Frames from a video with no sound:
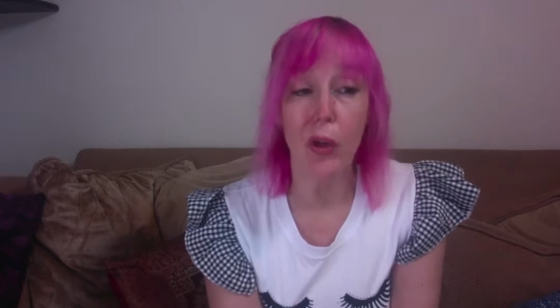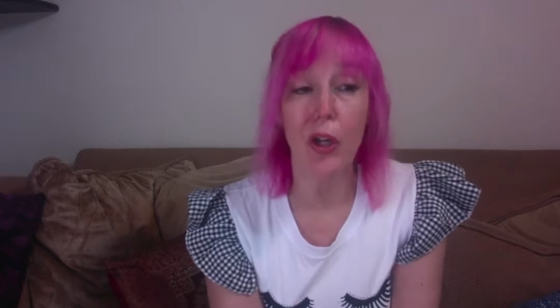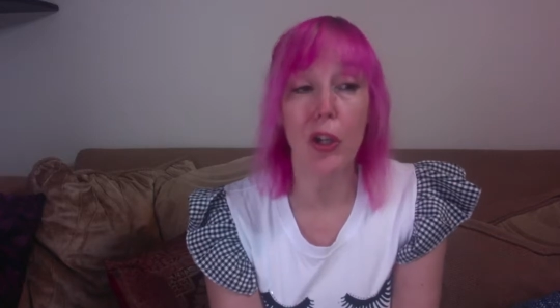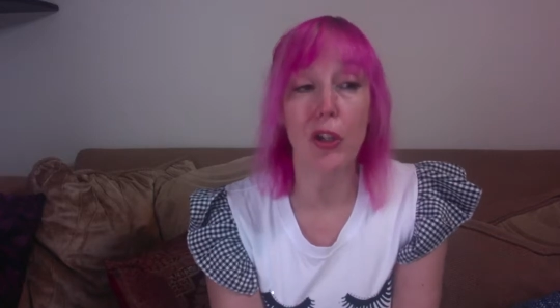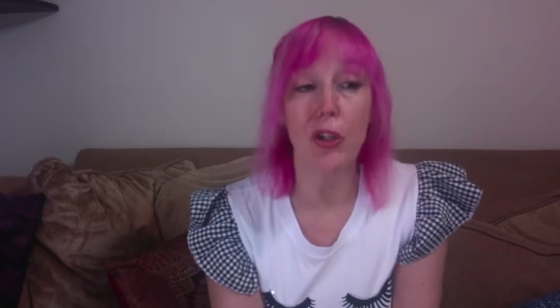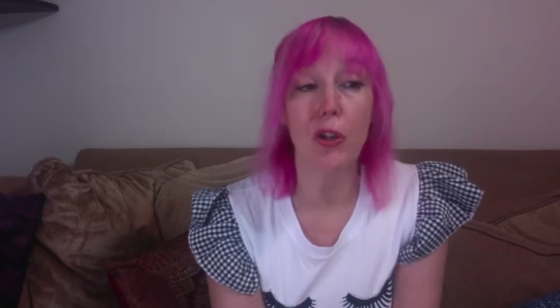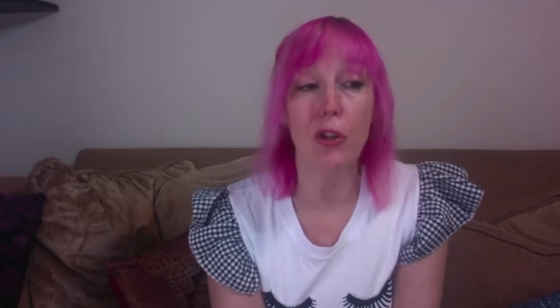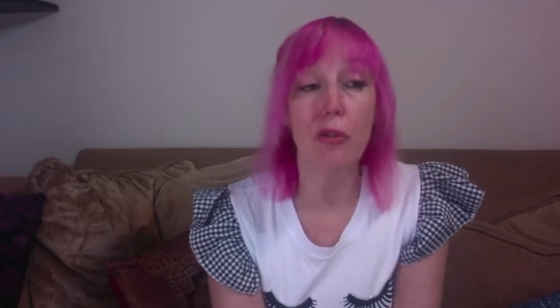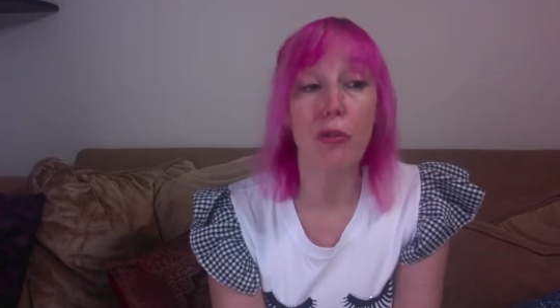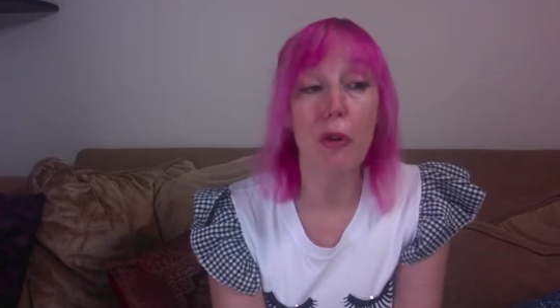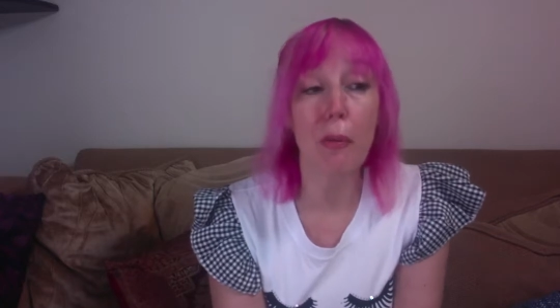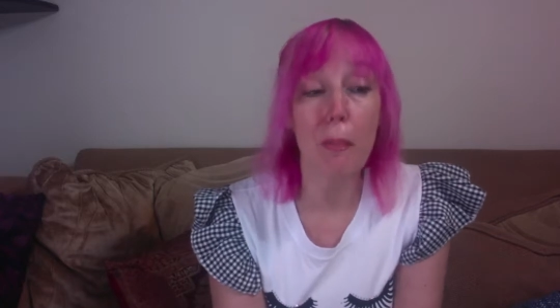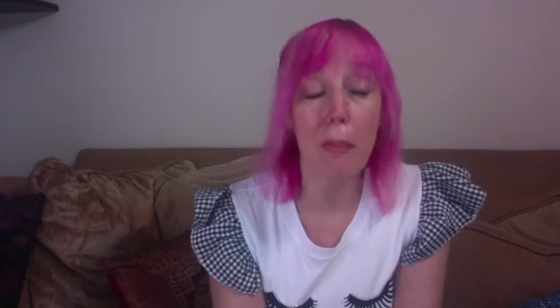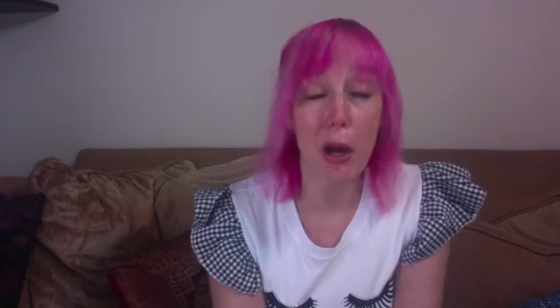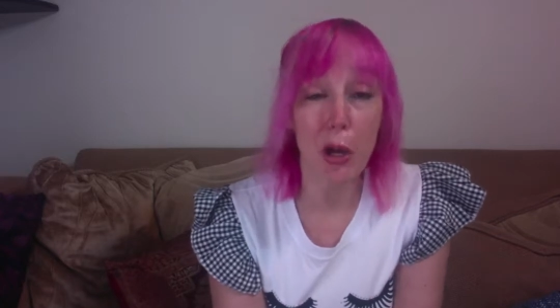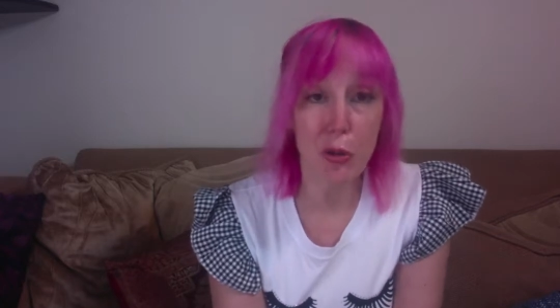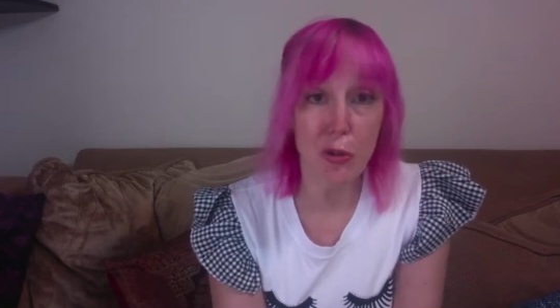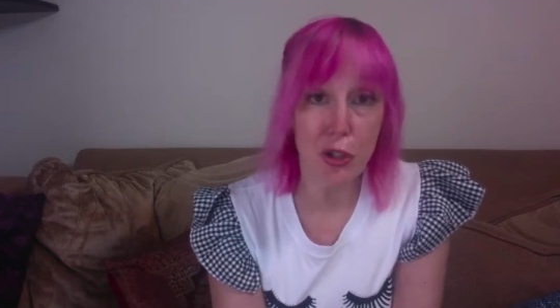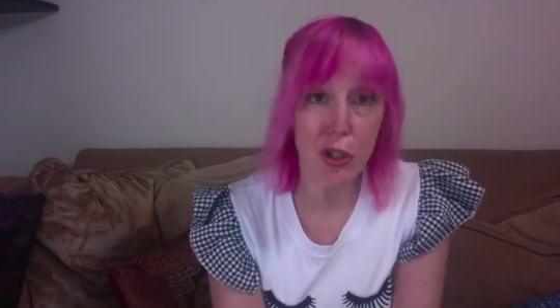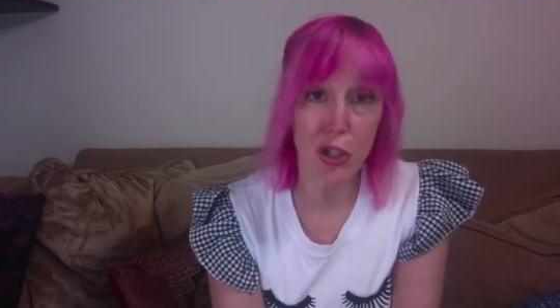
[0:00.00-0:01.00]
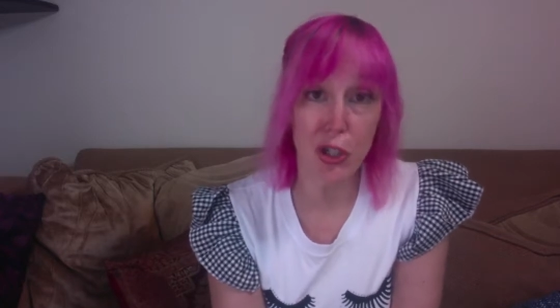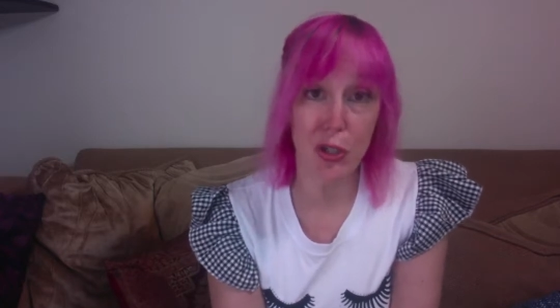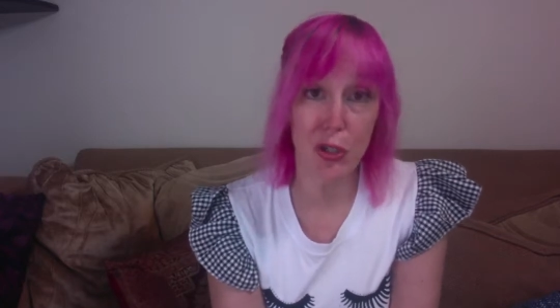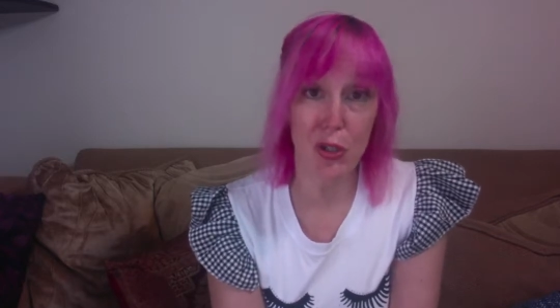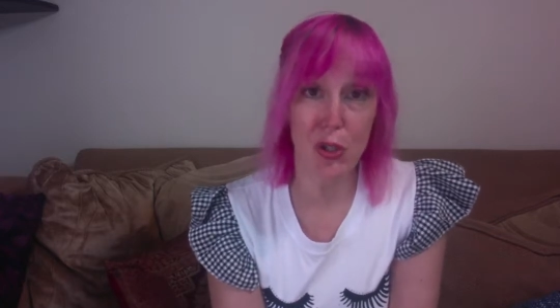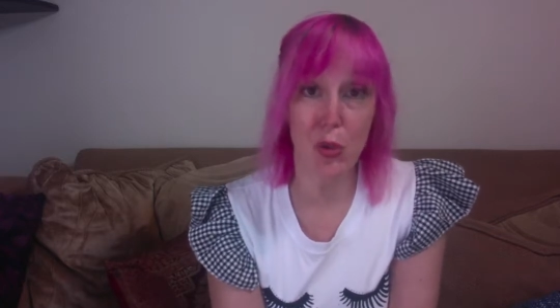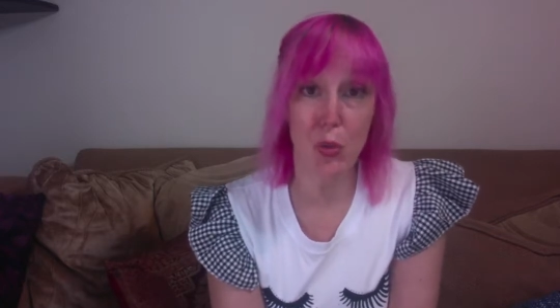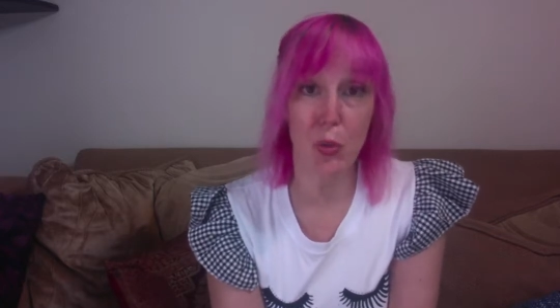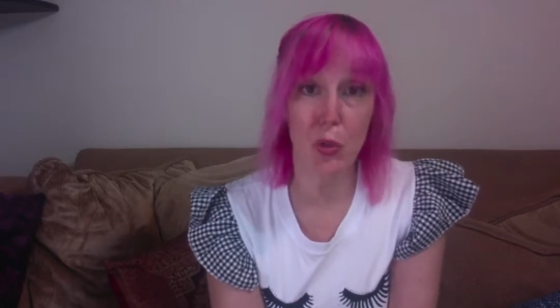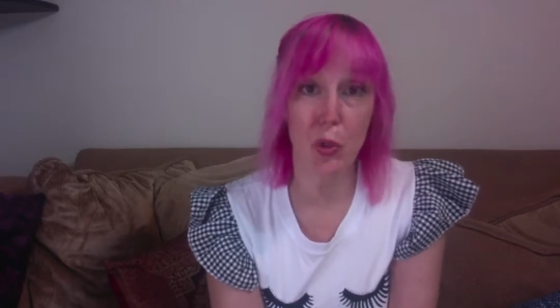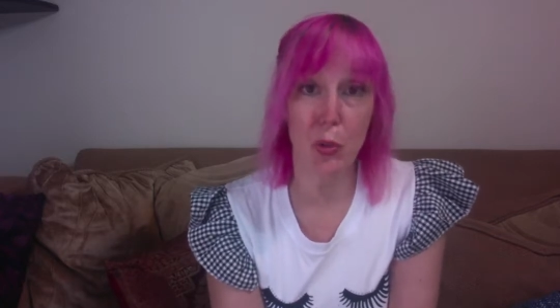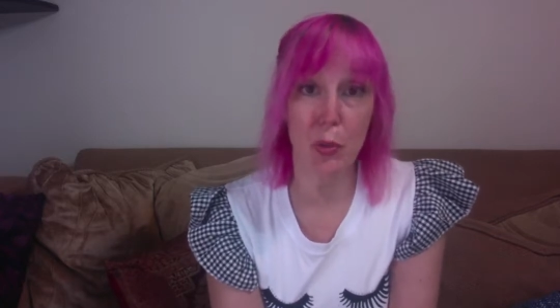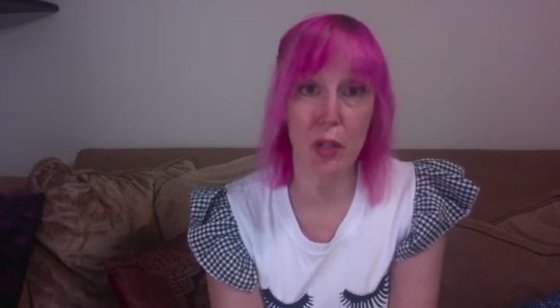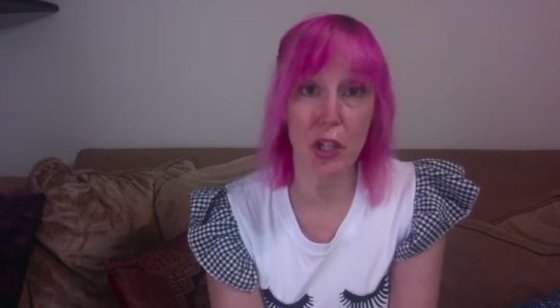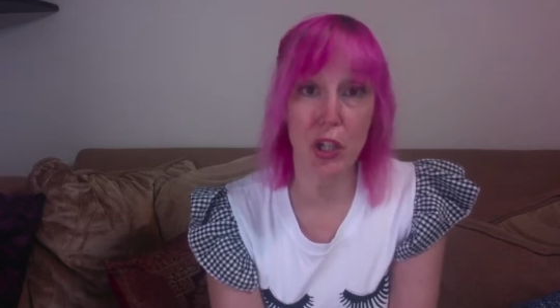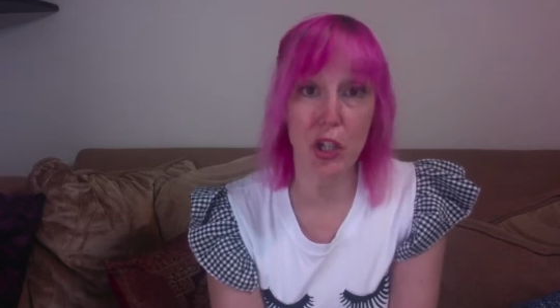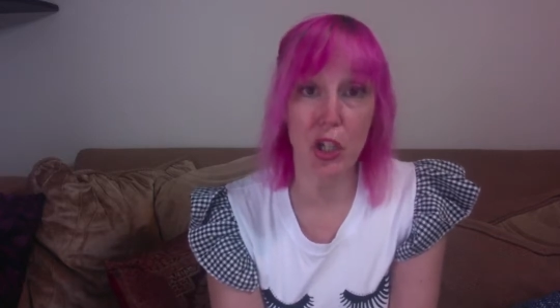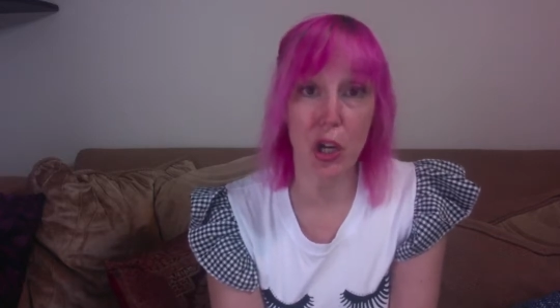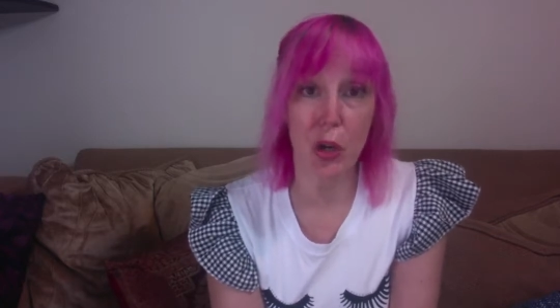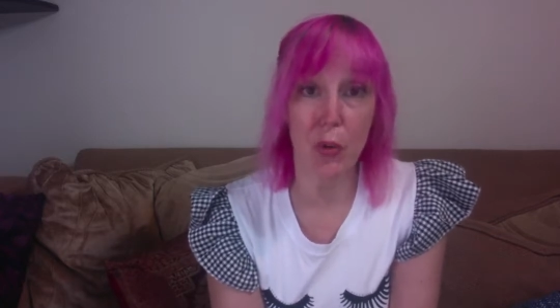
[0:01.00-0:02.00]
and your emotions will be
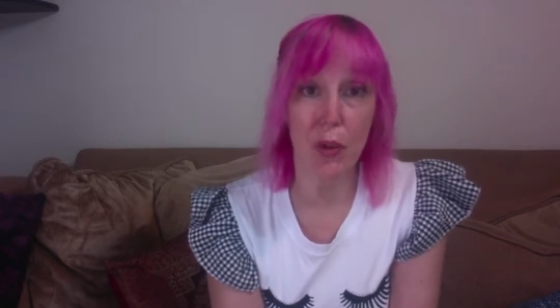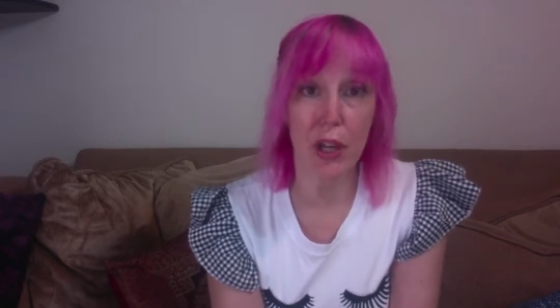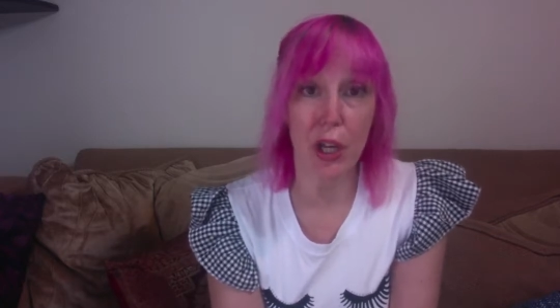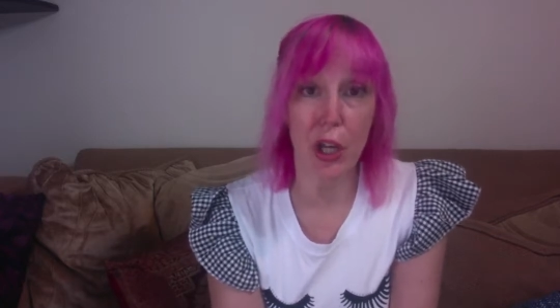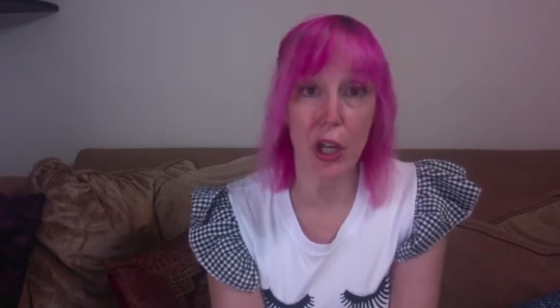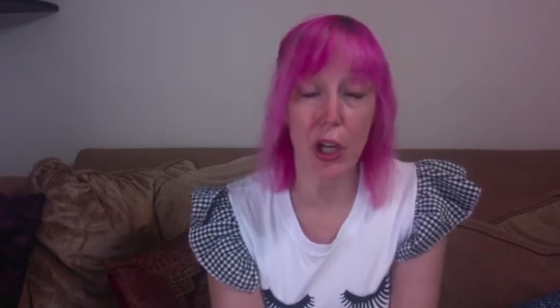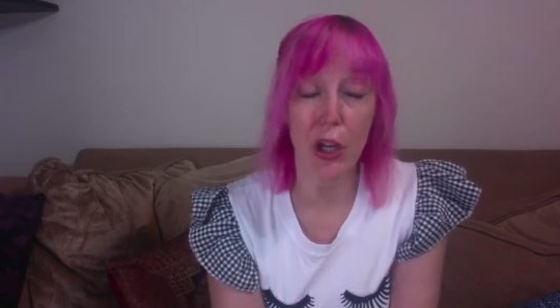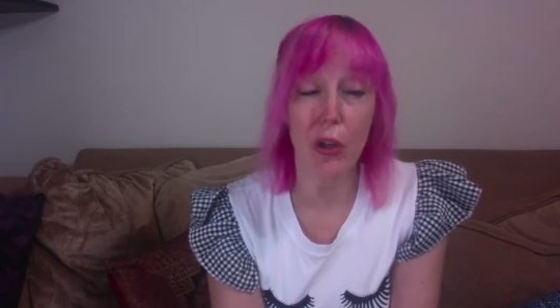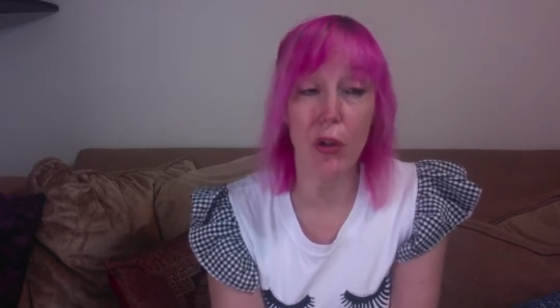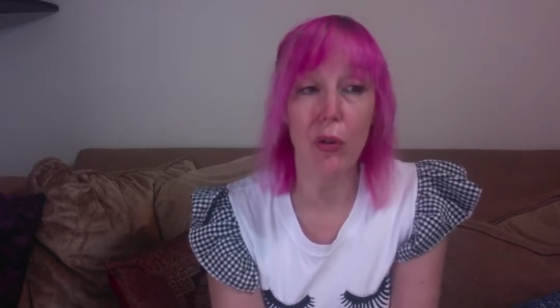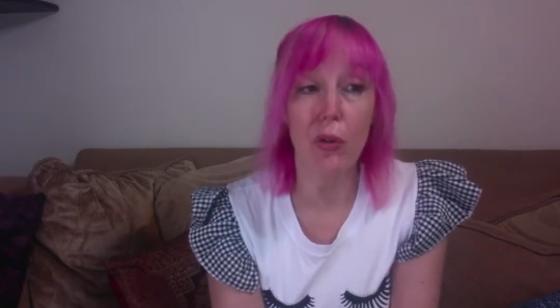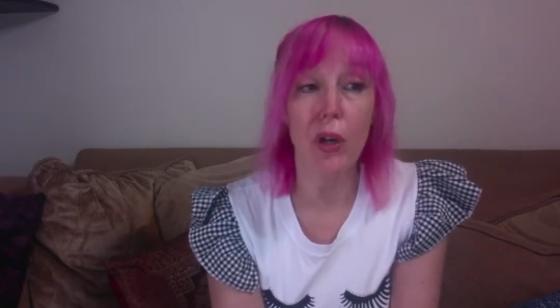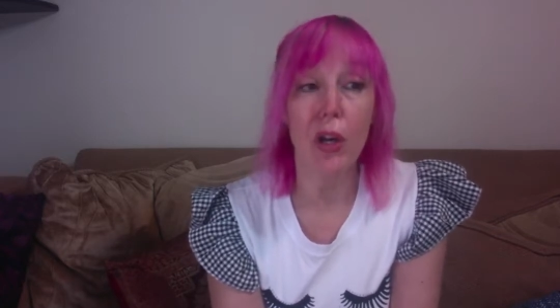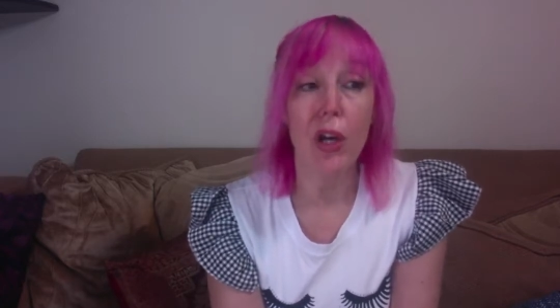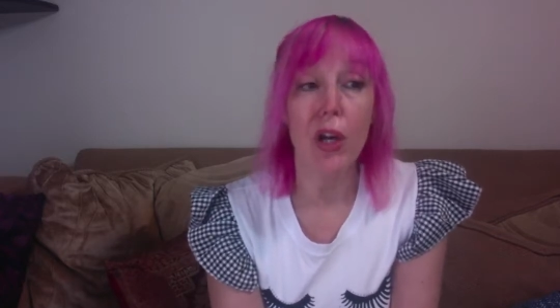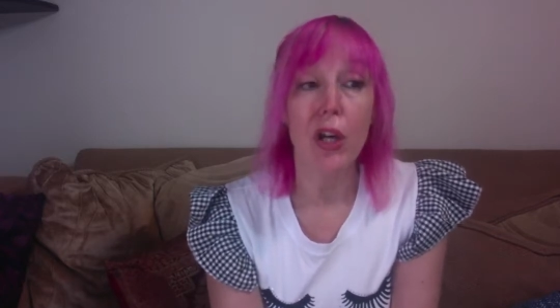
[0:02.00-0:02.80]
showing you,